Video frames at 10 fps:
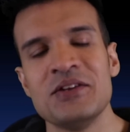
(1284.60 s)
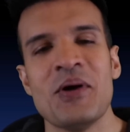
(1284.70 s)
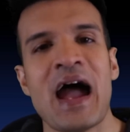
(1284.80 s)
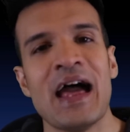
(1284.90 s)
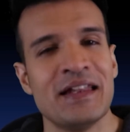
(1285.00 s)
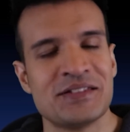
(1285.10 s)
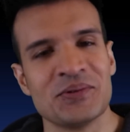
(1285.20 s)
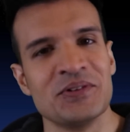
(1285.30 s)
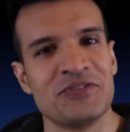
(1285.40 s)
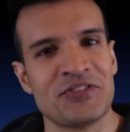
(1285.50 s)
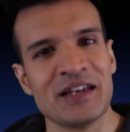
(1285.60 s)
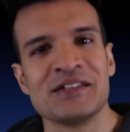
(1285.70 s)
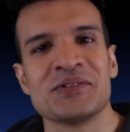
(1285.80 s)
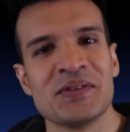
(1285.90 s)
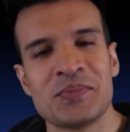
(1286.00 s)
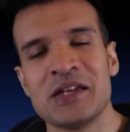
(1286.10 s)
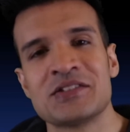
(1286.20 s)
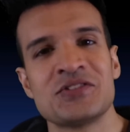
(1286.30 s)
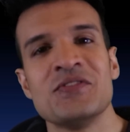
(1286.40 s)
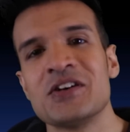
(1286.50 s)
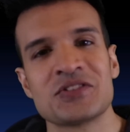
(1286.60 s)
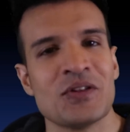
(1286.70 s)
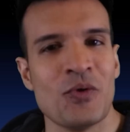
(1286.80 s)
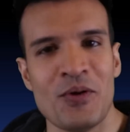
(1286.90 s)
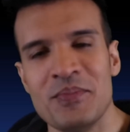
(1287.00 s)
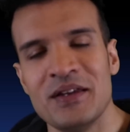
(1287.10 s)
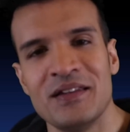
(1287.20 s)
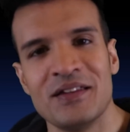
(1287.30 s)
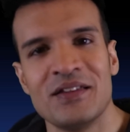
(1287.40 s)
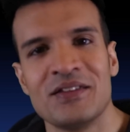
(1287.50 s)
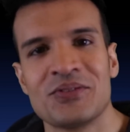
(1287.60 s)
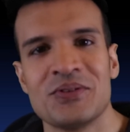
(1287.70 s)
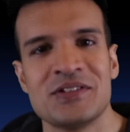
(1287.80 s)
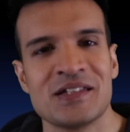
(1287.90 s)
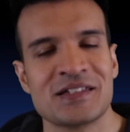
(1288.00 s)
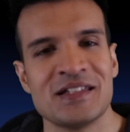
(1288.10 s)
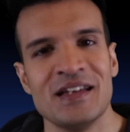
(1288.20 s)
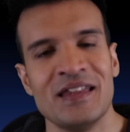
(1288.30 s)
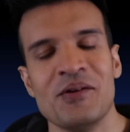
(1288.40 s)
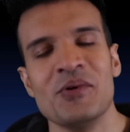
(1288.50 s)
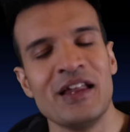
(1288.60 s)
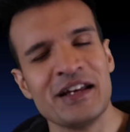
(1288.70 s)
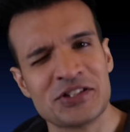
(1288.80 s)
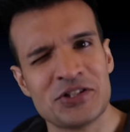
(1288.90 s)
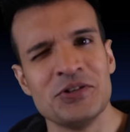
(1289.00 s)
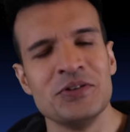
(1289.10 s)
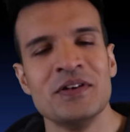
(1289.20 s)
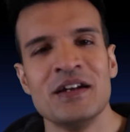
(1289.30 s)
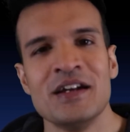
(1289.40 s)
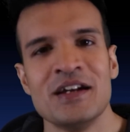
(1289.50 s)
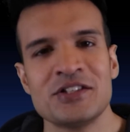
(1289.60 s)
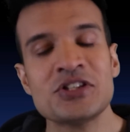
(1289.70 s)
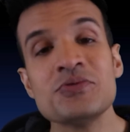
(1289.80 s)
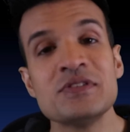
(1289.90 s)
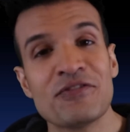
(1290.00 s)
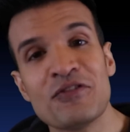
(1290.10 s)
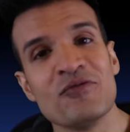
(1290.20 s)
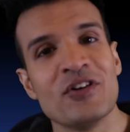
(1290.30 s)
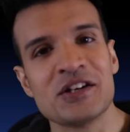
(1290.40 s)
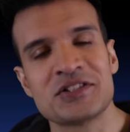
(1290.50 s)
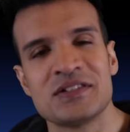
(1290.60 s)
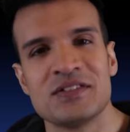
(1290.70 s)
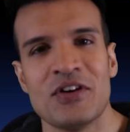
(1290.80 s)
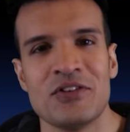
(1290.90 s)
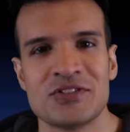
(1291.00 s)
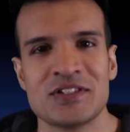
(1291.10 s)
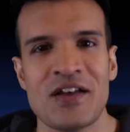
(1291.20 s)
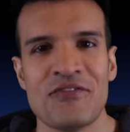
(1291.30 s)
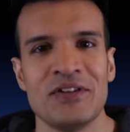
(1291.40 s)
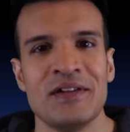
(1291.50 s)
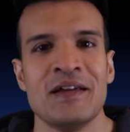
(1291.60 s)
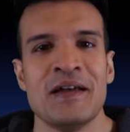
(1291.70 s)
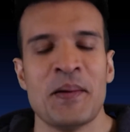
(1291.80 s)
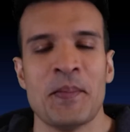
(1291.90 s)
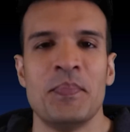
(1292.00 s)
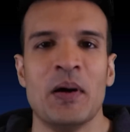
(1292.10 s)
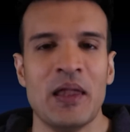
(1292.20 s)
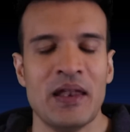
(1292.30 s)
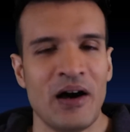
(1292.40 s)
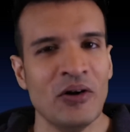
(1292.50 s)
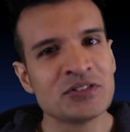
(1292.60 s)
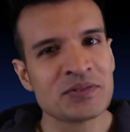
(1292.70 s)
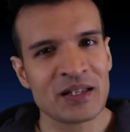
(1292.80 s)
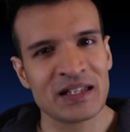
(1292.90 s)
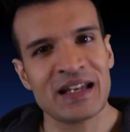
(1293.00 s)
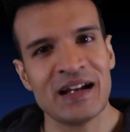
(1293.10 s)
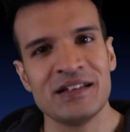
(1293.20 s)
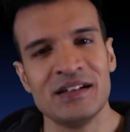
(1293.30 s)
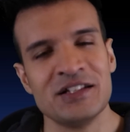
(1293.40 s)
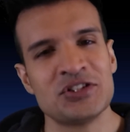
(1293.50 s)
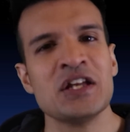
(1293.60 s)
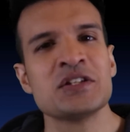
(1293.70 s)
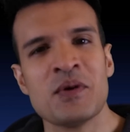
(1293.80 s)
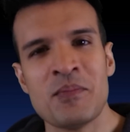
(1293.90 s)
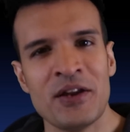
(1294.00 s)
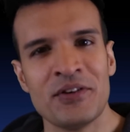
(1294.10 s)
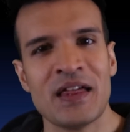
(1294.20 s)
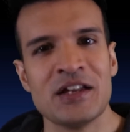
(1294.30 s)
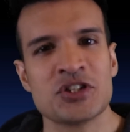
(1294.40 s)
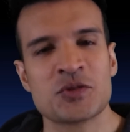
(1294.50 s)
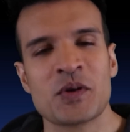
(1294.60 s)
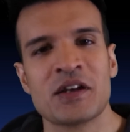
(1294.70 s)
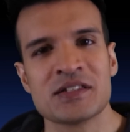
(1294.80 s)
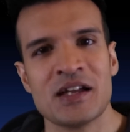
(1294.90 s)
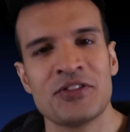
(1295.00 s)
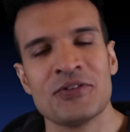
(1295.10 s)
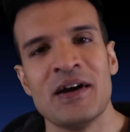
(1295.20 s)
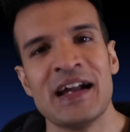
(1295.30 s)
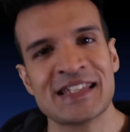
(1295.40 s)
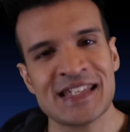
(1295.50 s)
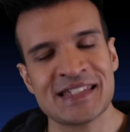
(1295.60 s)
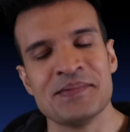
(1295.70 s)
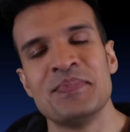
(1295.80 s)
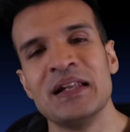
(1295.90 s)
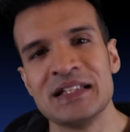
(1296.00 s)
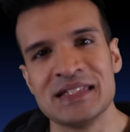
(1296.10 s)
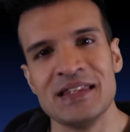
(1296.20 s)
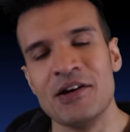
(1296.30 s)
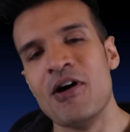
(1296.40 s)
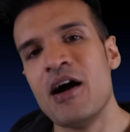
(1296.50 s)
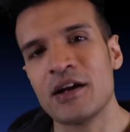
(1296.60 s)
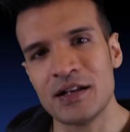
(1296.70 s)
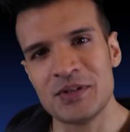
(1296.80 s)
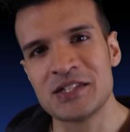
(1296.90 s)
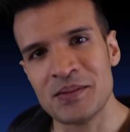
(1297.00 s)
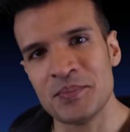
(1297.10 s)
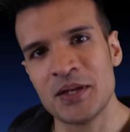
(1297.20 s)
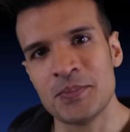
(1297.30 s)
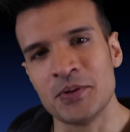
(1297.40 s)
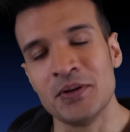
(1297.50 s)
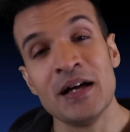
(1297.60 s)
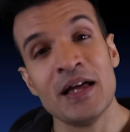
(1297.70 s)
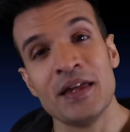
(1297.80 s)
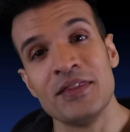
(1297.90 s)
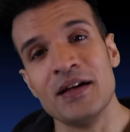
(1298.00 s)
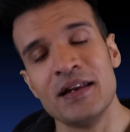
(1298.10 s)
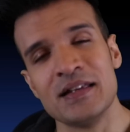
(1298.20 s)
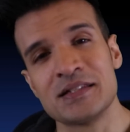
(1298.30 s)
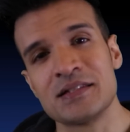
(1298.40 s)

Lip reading: had sort of things on the PS2 version that won't be in the 360, and they were like two different versions of 07. But ultimately, I changed my mind on that just because I thought accessibility, there are going to be some people that